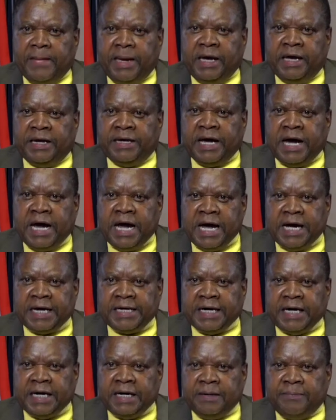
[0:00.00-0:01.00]
and
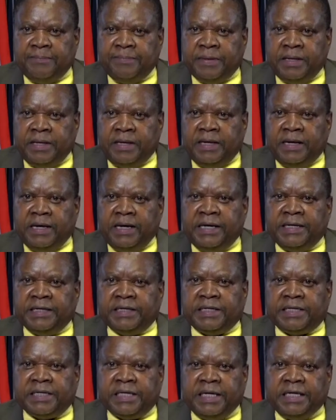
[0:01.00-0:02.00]
harder
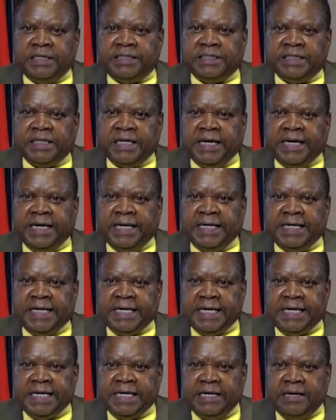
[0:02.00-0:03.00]
and creating a
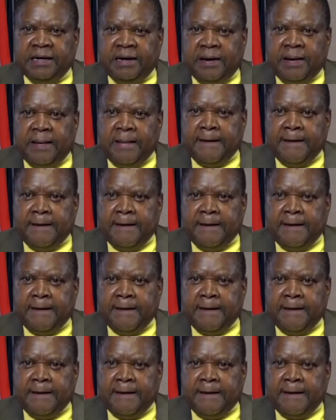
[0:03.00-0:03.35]
lean